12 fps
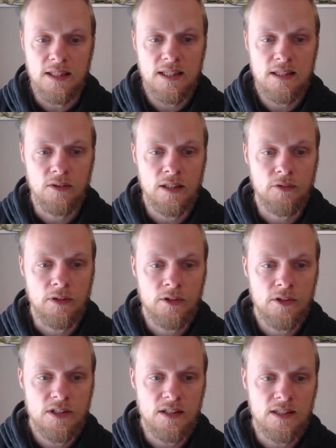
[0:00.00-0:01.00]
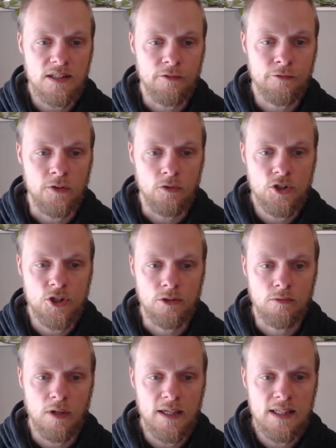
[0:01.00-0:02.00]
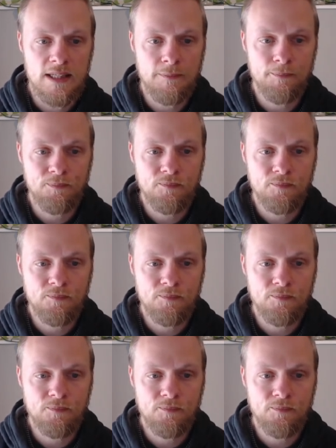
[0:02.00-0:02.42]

So it returns us the future y's,